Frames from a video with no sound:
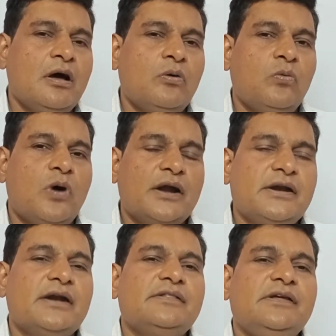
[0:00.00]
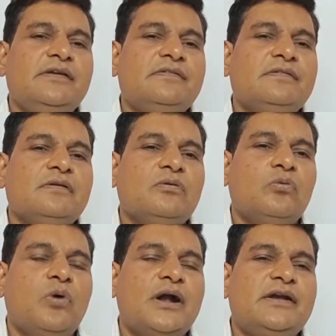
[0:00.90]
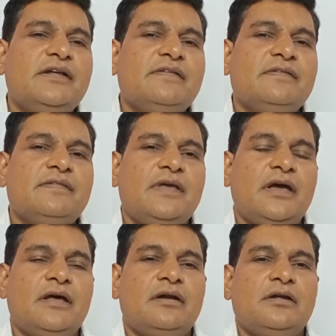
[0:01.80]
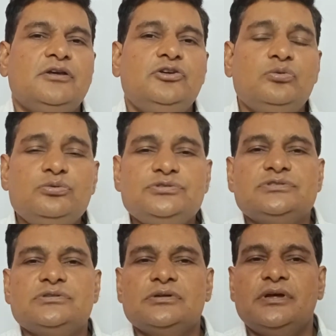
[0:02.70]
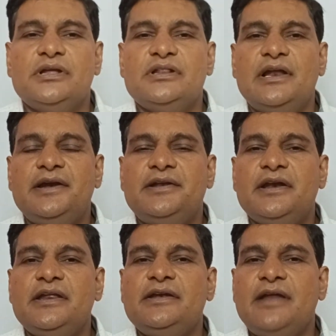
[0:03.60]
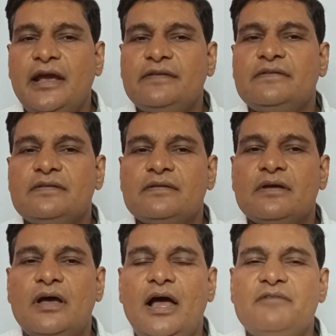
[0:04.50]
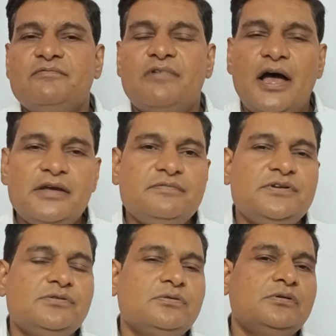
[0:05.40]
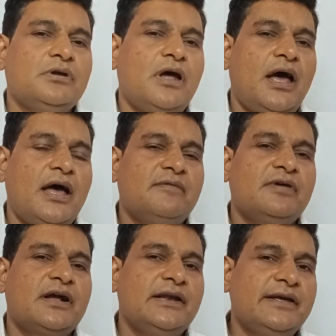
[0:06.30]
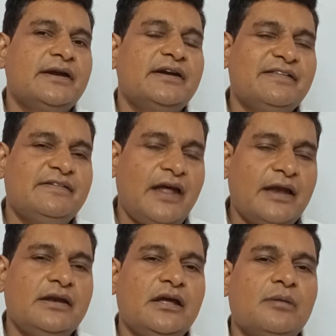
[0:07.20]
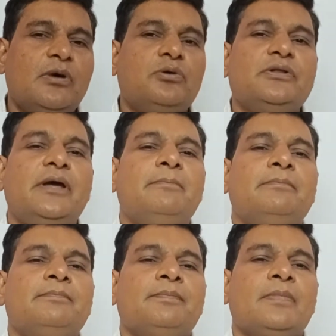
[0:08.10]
What are these? What is their use in the literary texts? And why we should have a clear understanding about them?